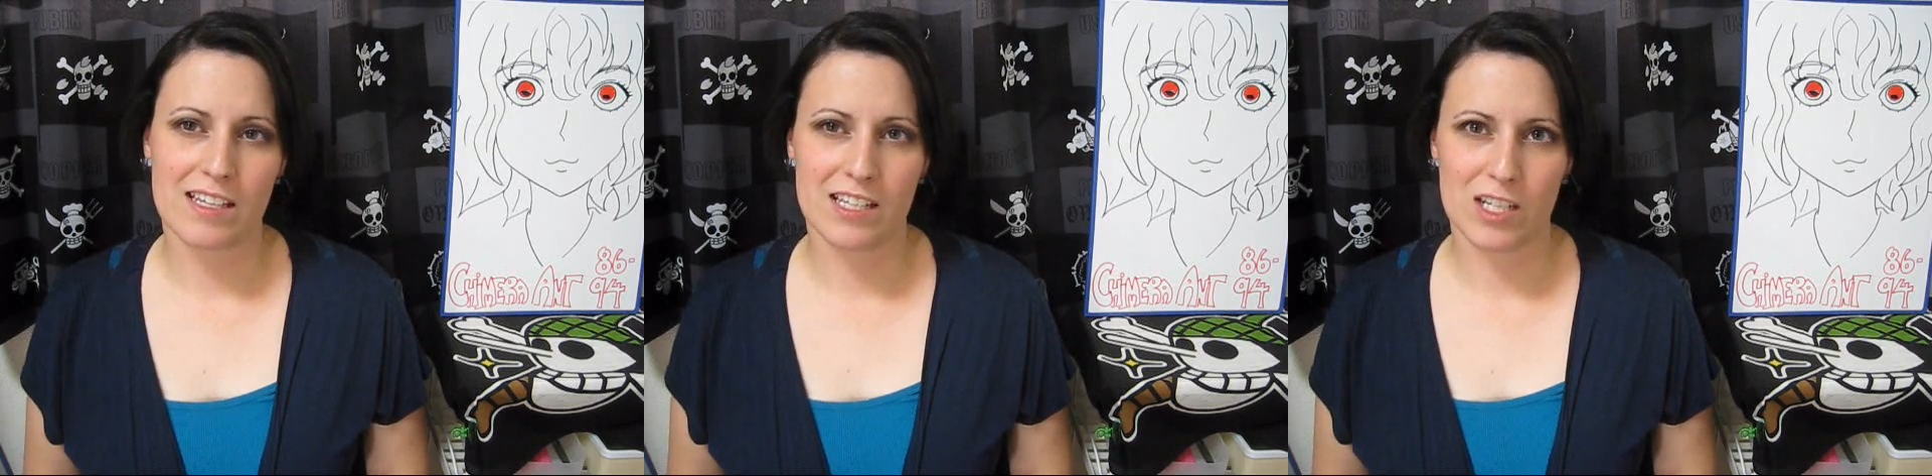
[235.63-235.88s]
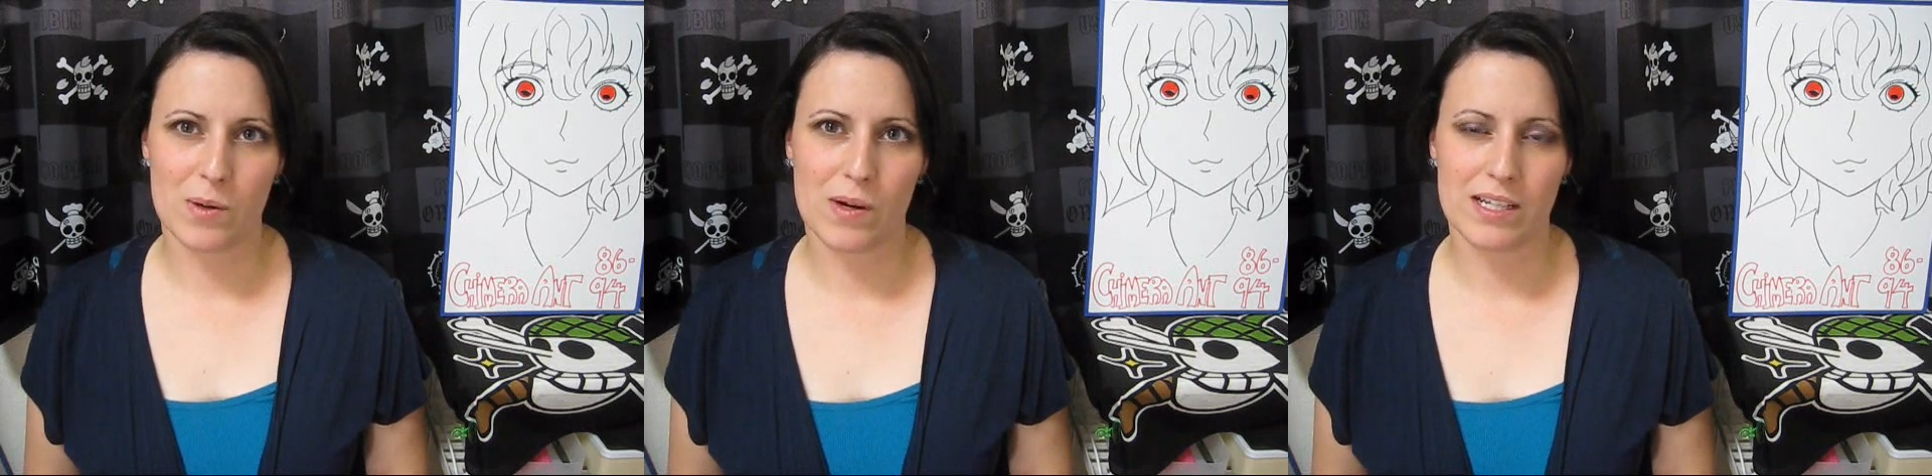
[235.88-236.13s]

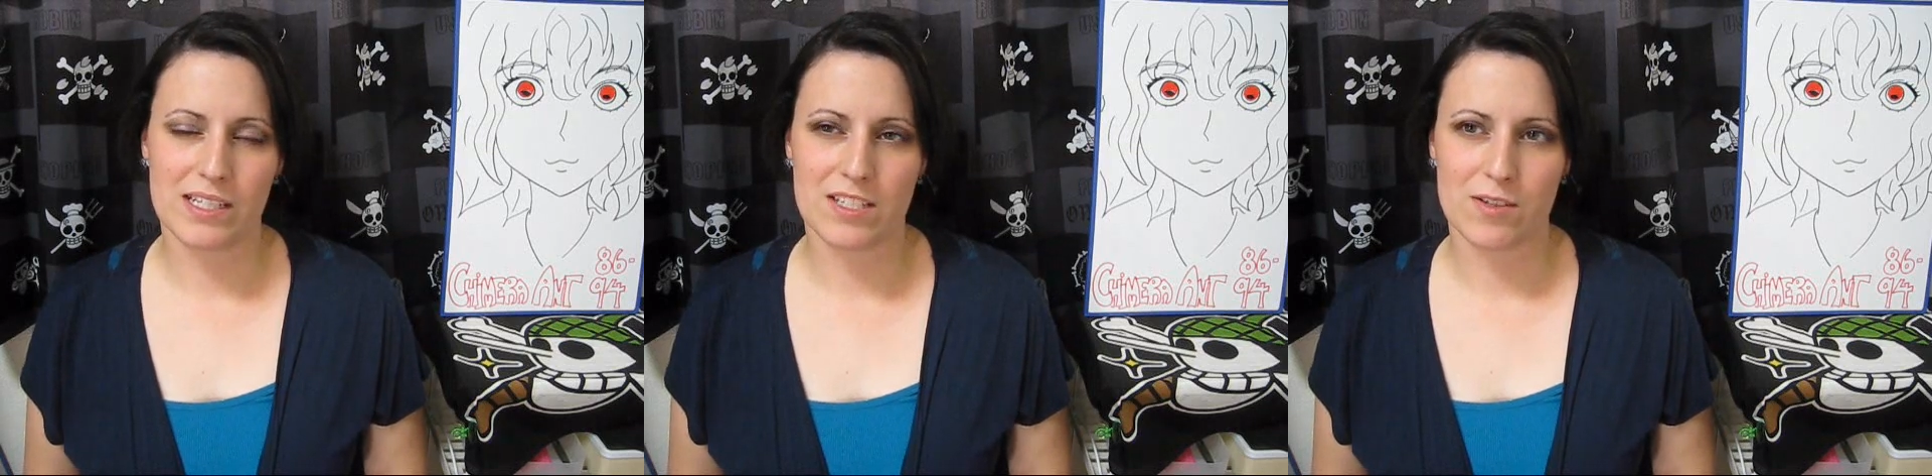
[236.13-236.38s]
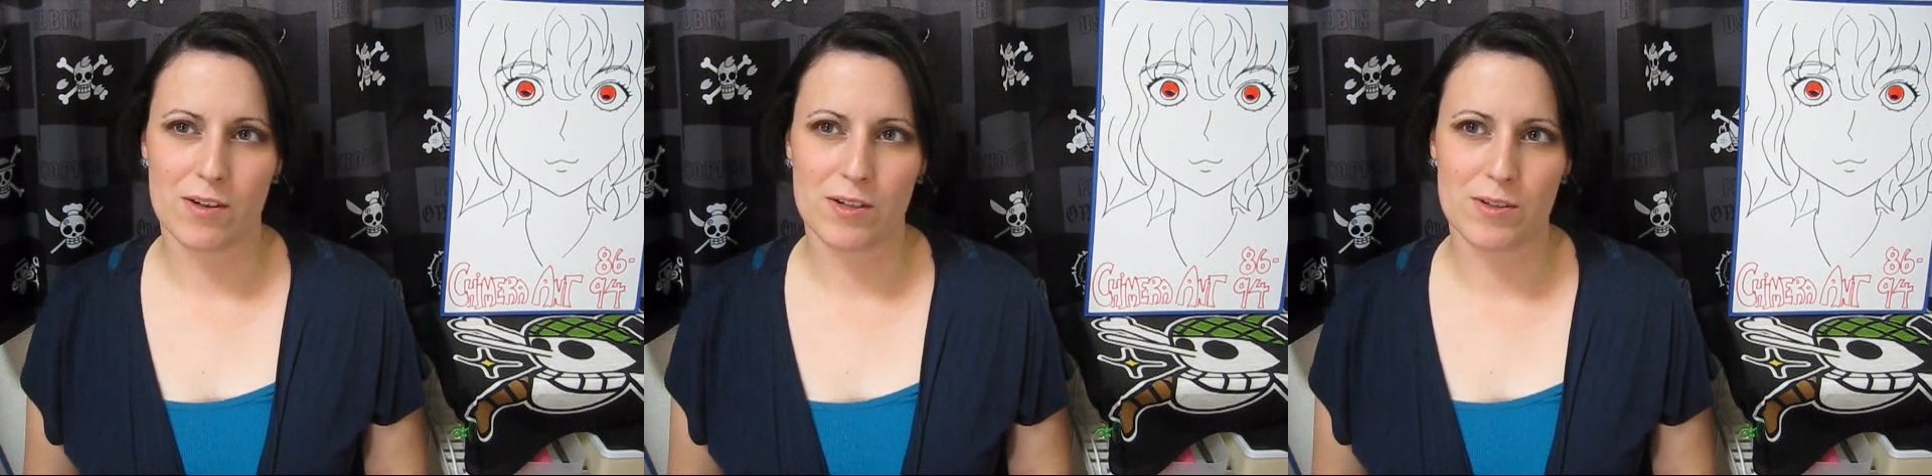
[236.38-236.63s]
Killua
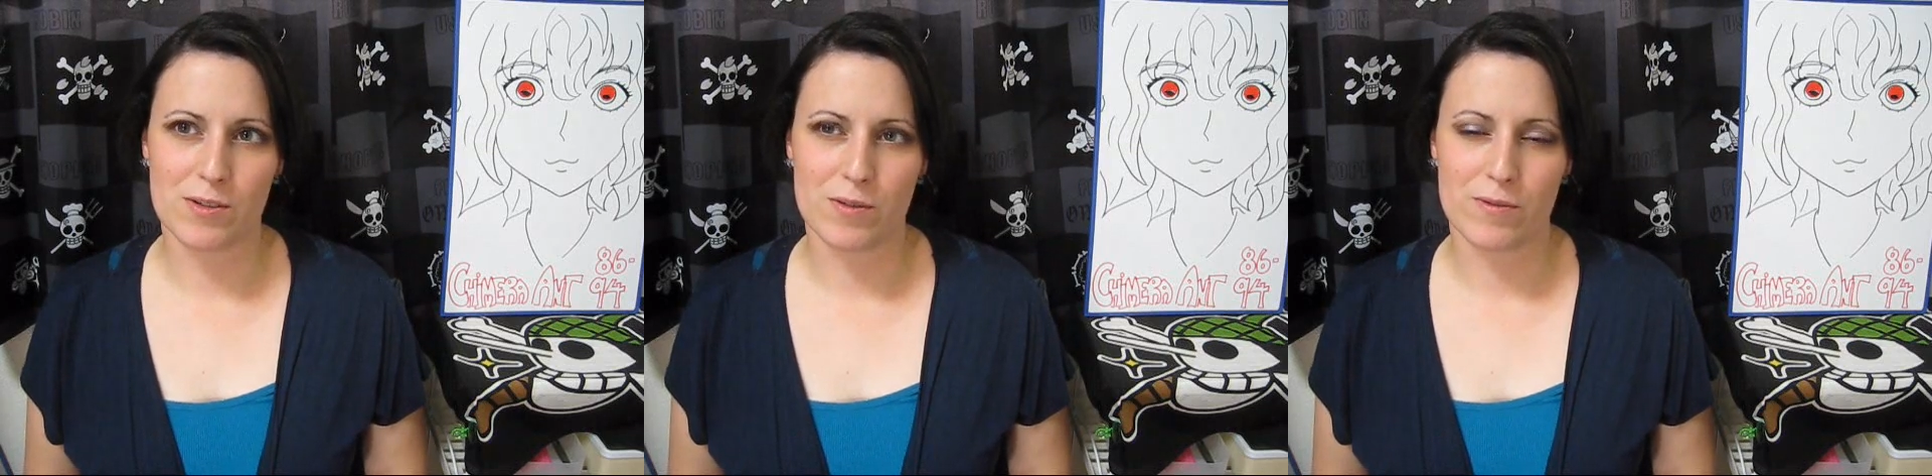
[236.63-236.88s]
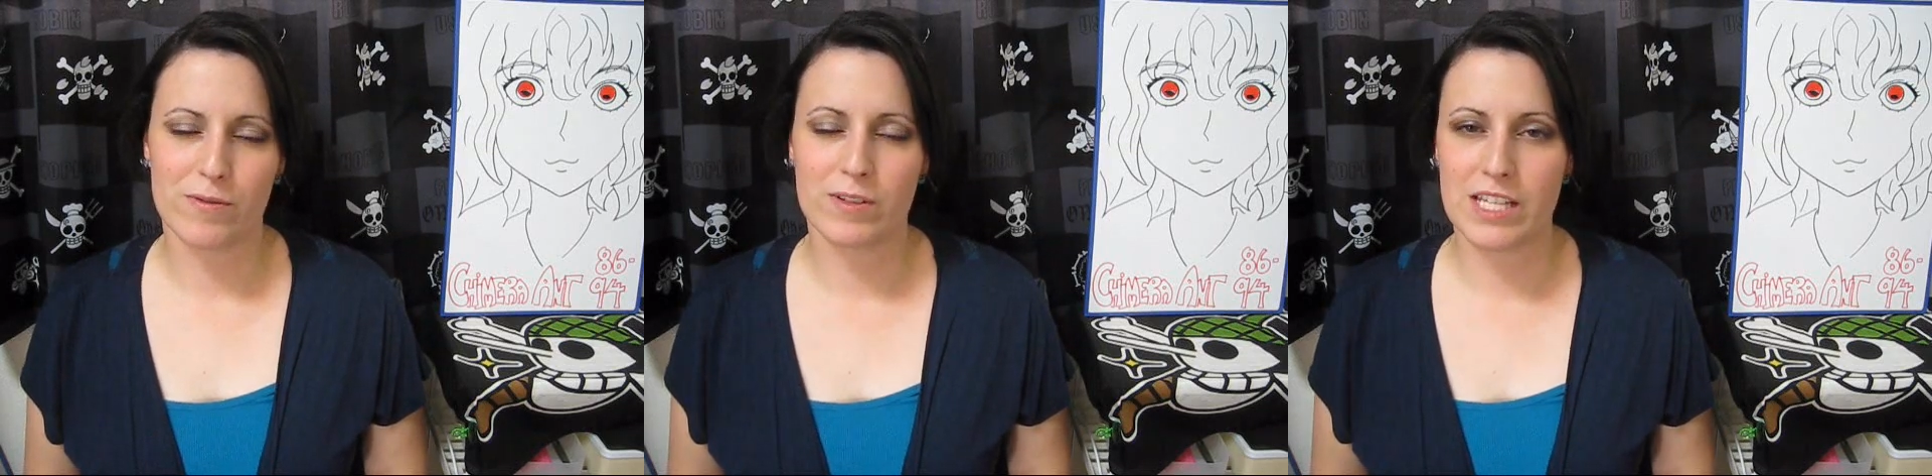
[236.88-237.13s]
is going
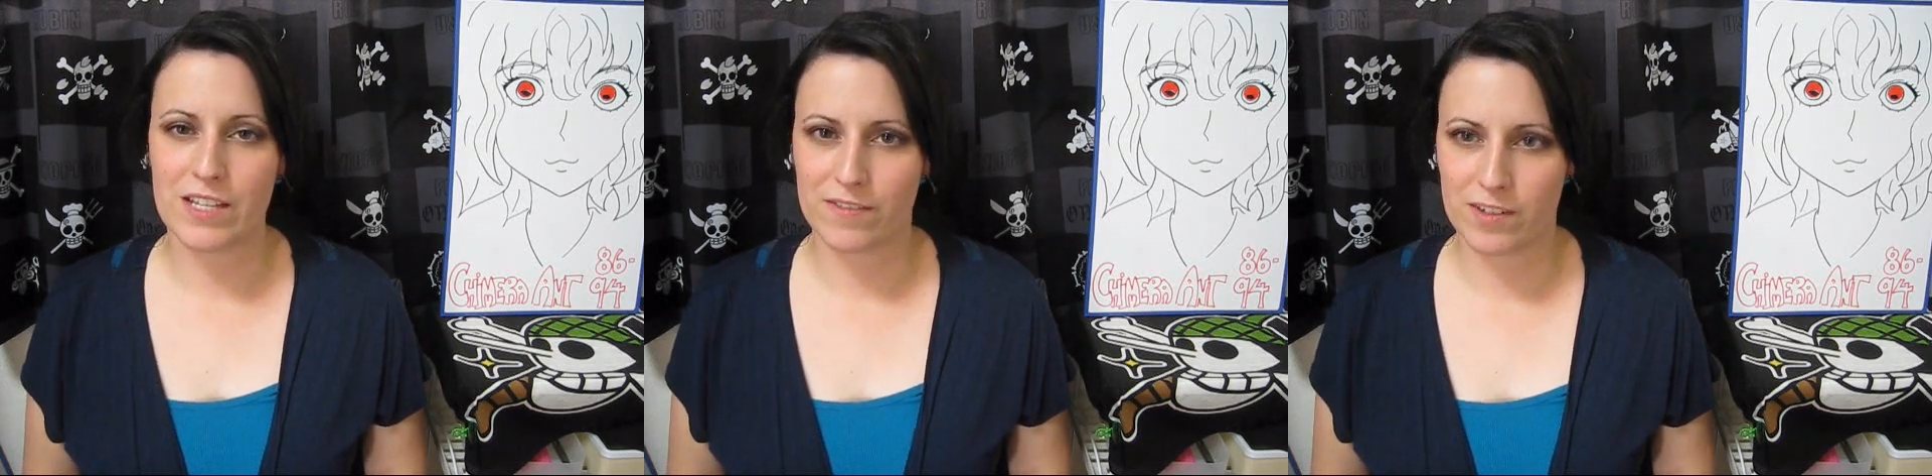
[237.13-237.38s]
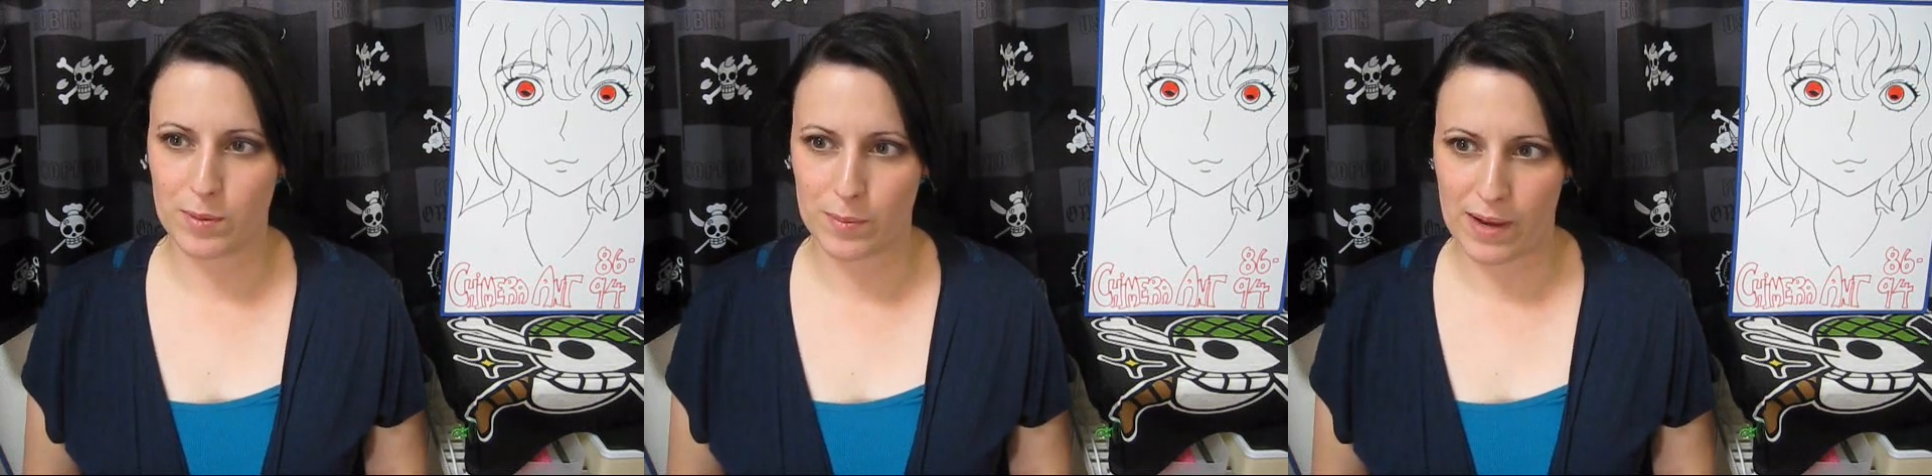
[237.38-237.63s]
to flee
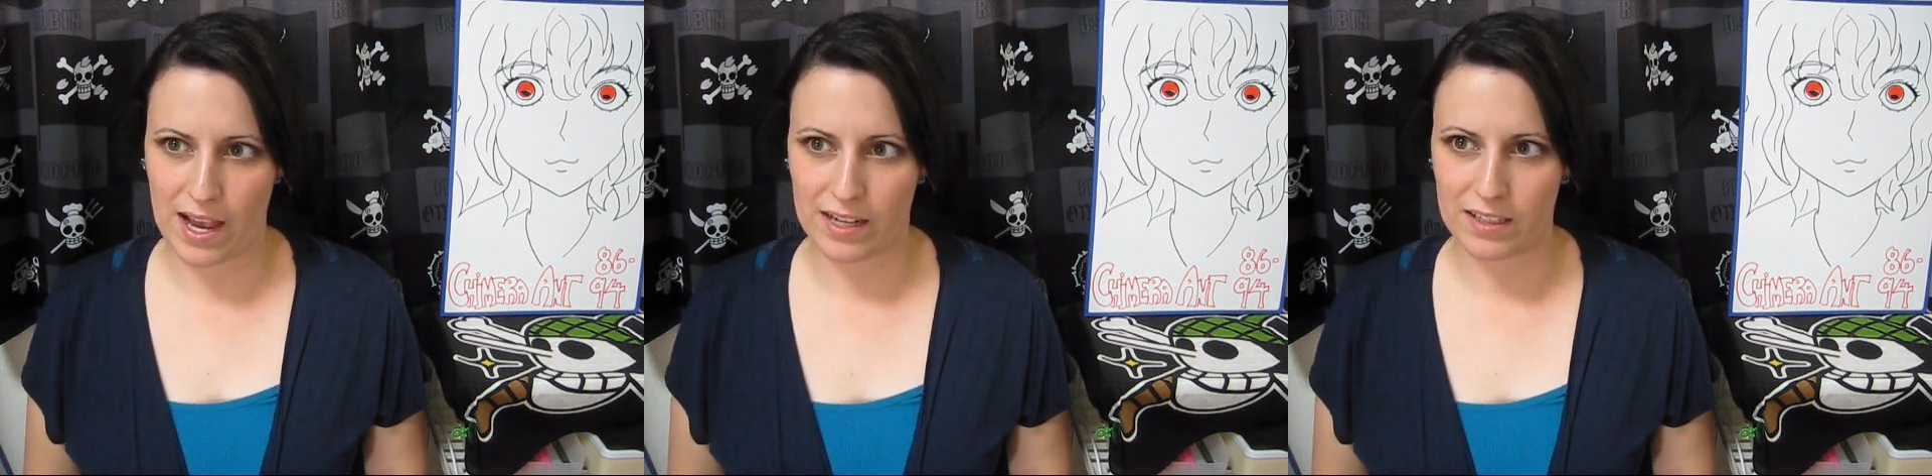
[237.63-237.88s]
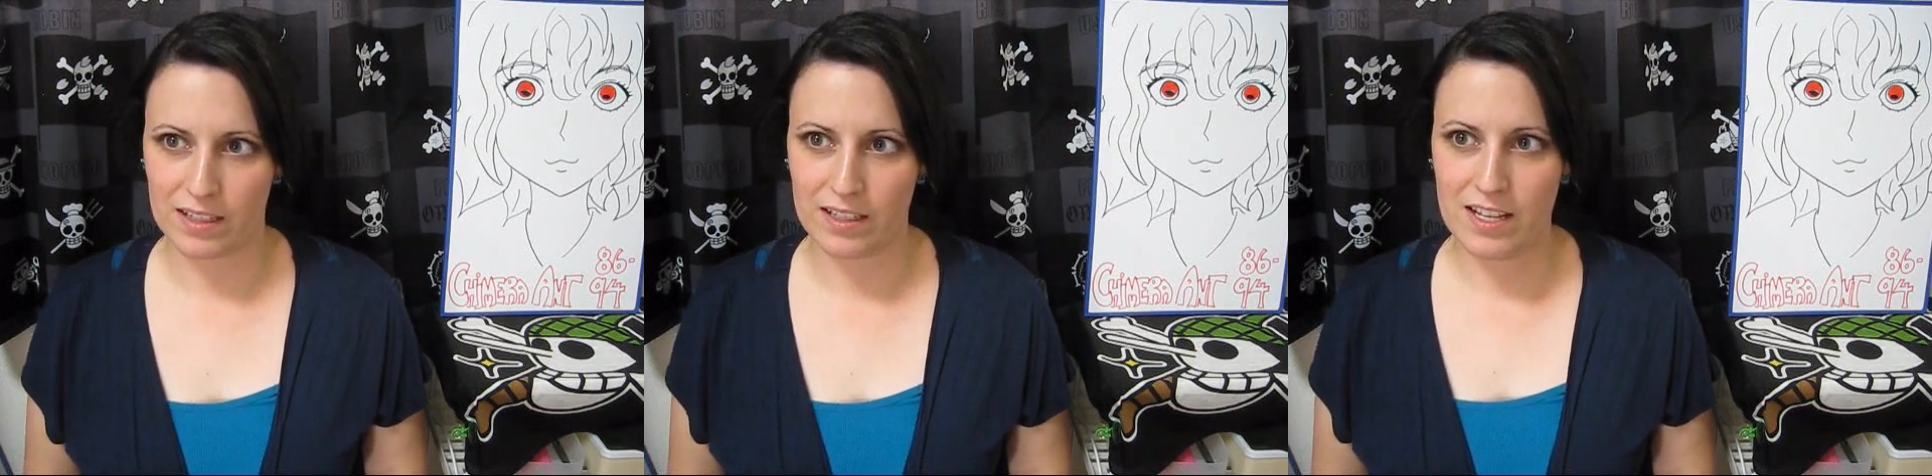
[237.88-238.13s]
from a
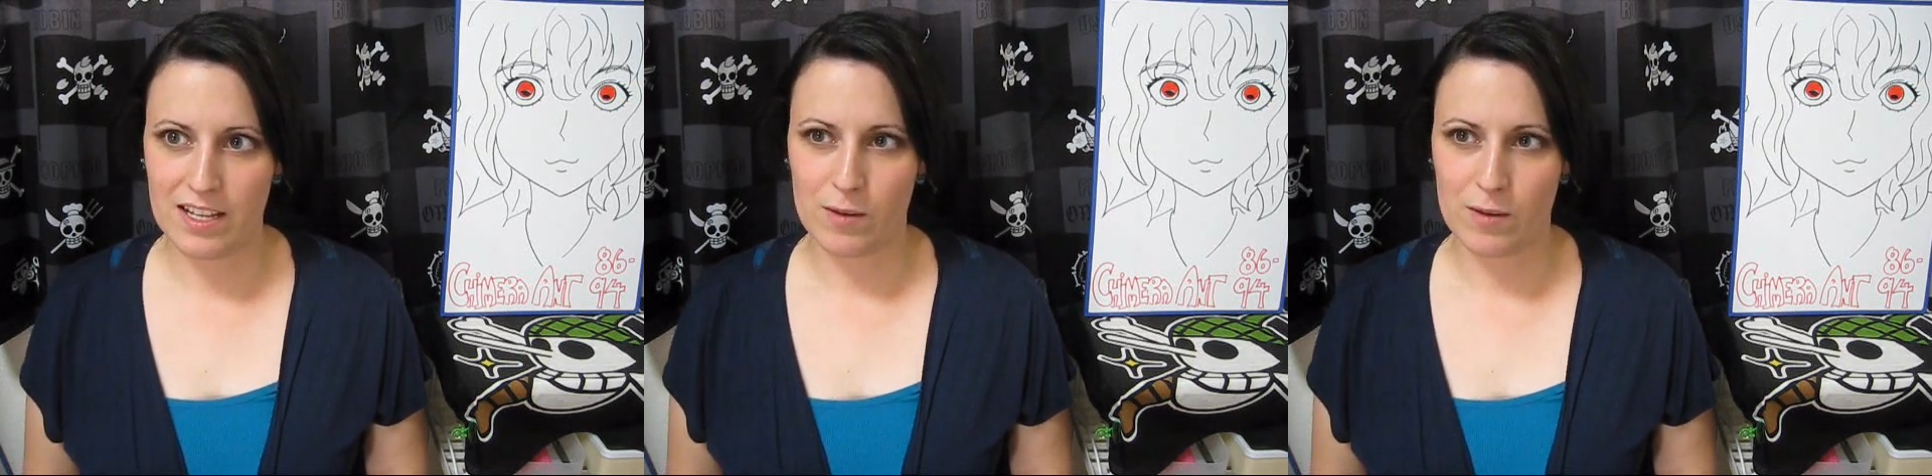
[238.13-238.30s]
battle,